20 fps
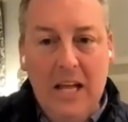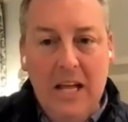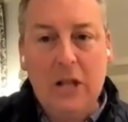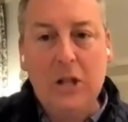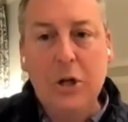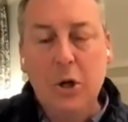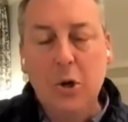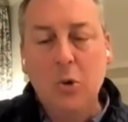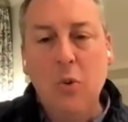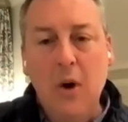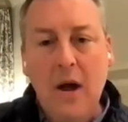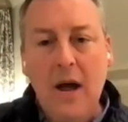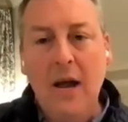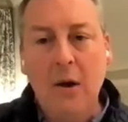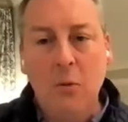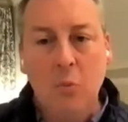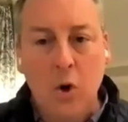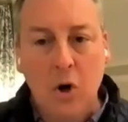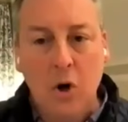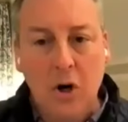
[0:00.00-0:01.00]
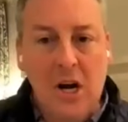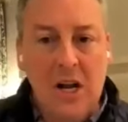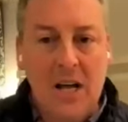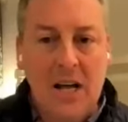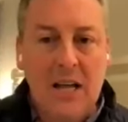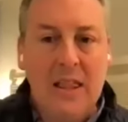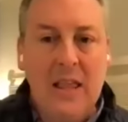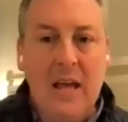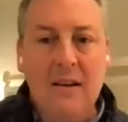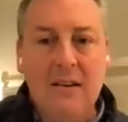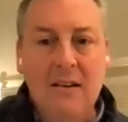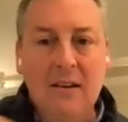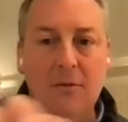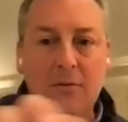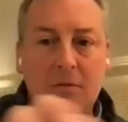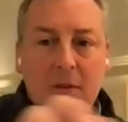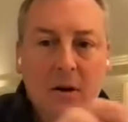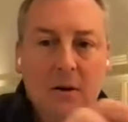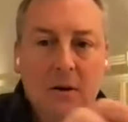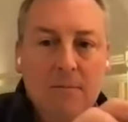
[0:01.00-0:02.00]
either way, we're going to get that
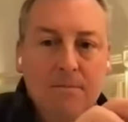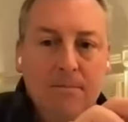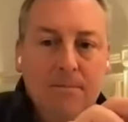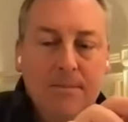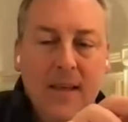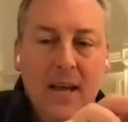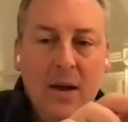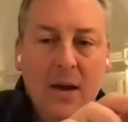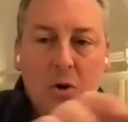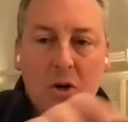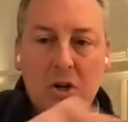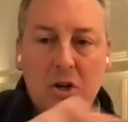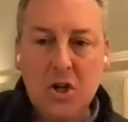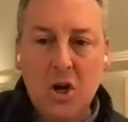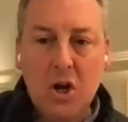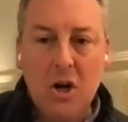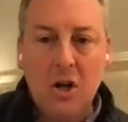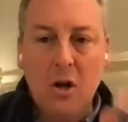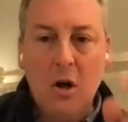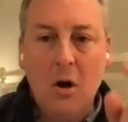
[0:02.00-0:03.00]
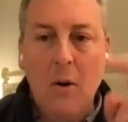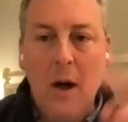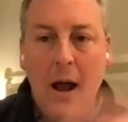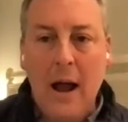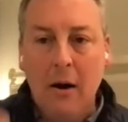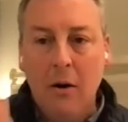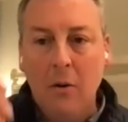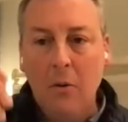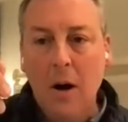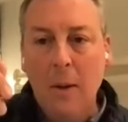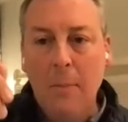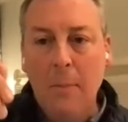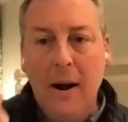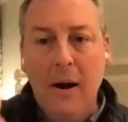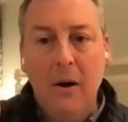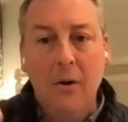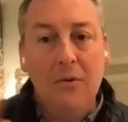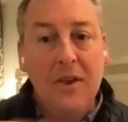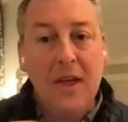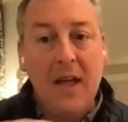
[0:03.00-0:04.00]
deal flow. And we're just going to go arrow up,
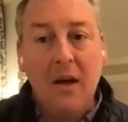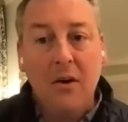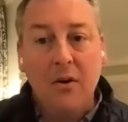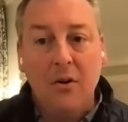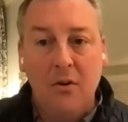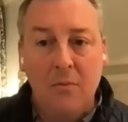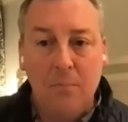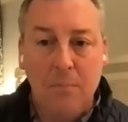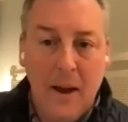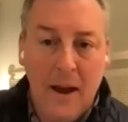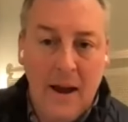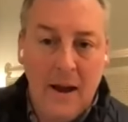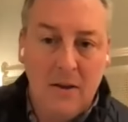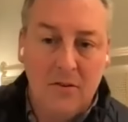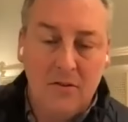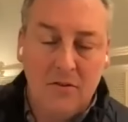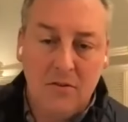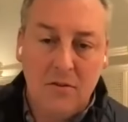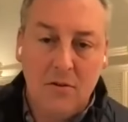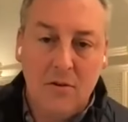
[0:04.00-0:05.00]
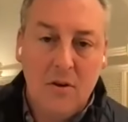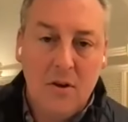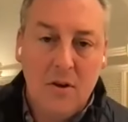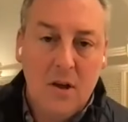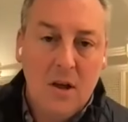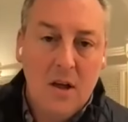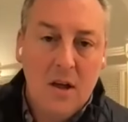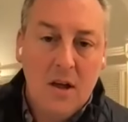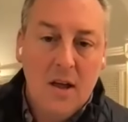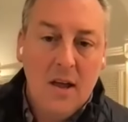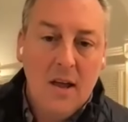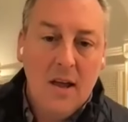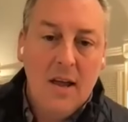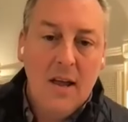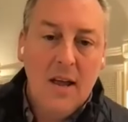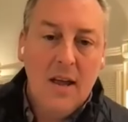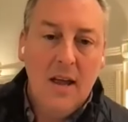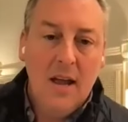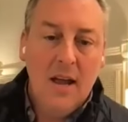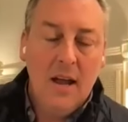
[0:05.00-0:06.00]
arrow down, or pass. Mm.
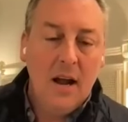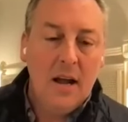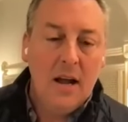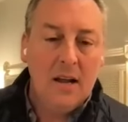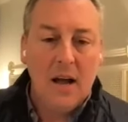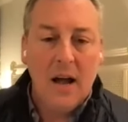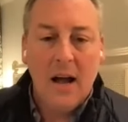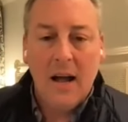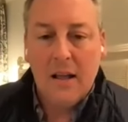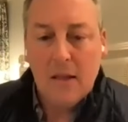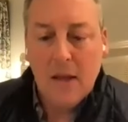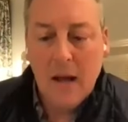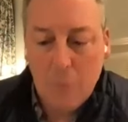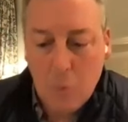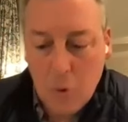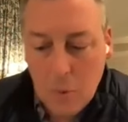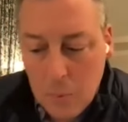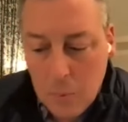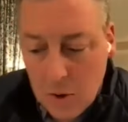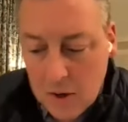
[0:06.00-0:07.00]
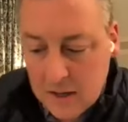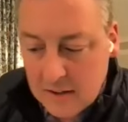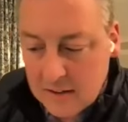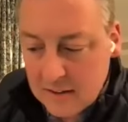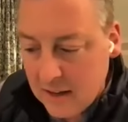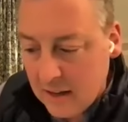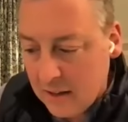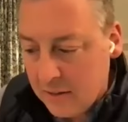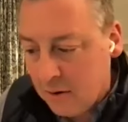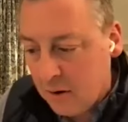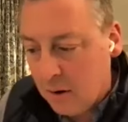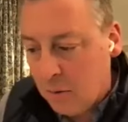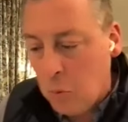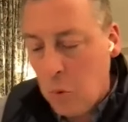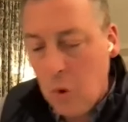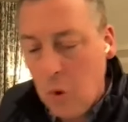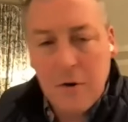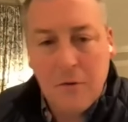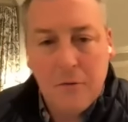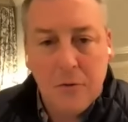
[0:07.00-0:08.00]
And I, I, I, we're putting together a
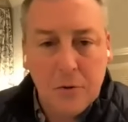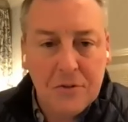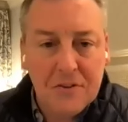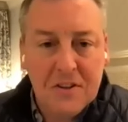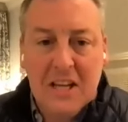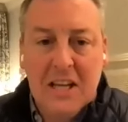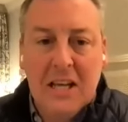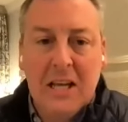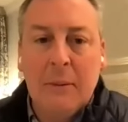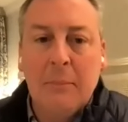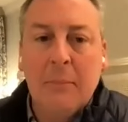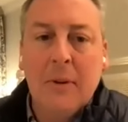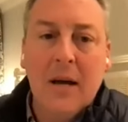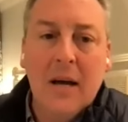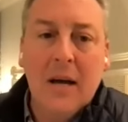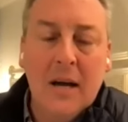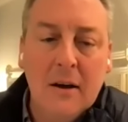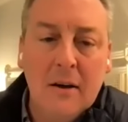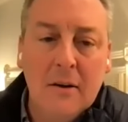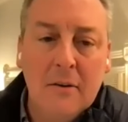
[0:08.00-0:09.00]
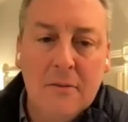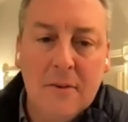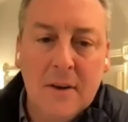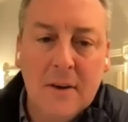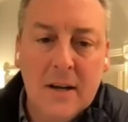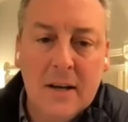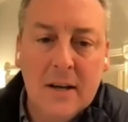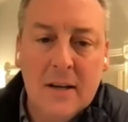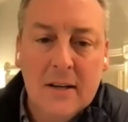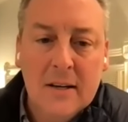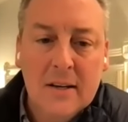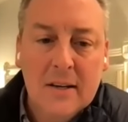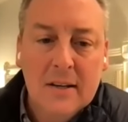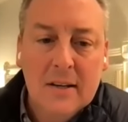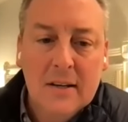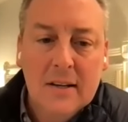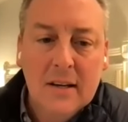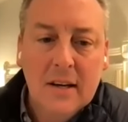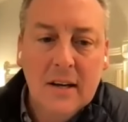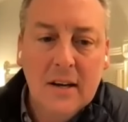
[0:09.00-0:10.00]
wonderful team of, uh,
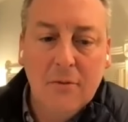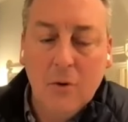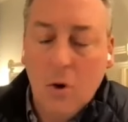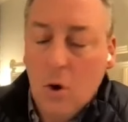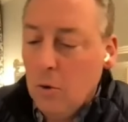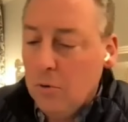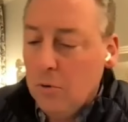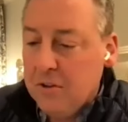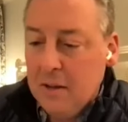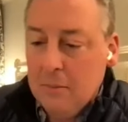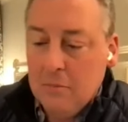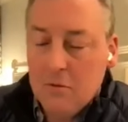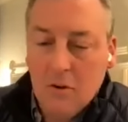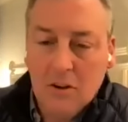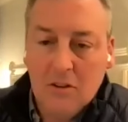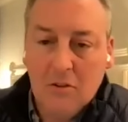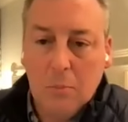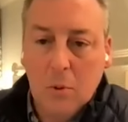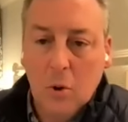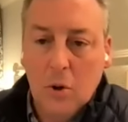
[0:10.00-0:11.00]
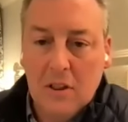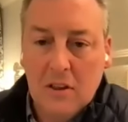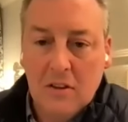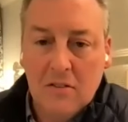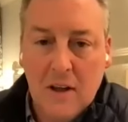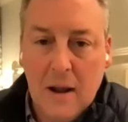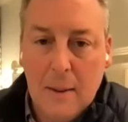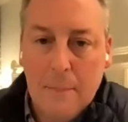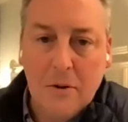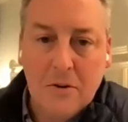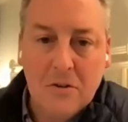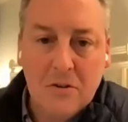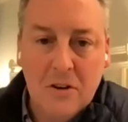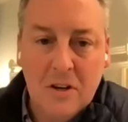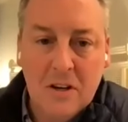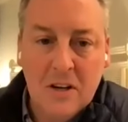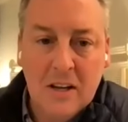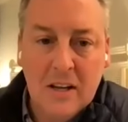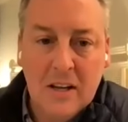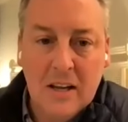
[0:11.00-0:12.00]
of a whole team to exploit this
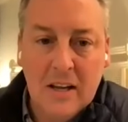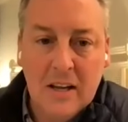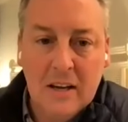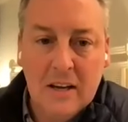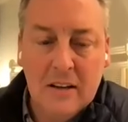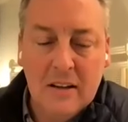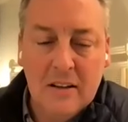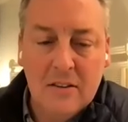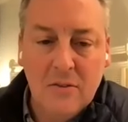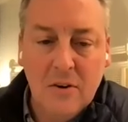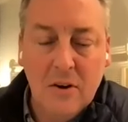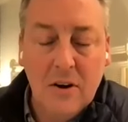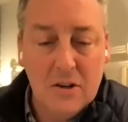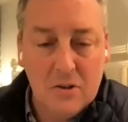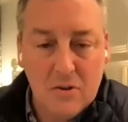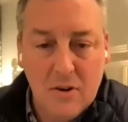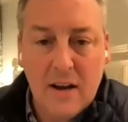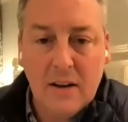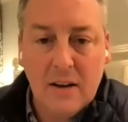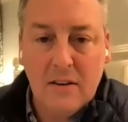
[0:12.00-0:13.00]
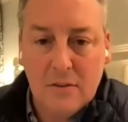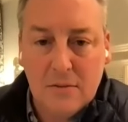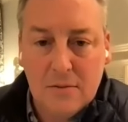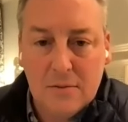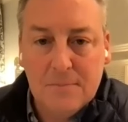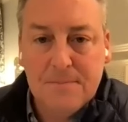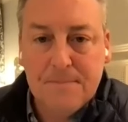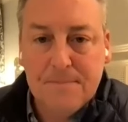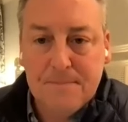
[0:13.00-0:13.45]
opportunity. And it, it's very attractive.